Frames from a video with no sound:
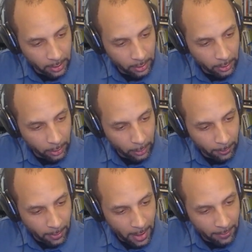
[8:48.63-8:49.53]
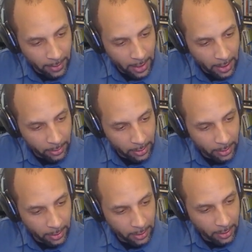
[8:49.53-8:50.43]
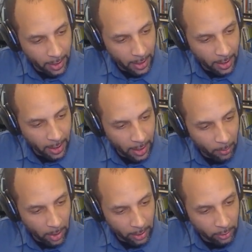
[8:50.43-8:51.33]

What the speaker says: to 5,000 and what?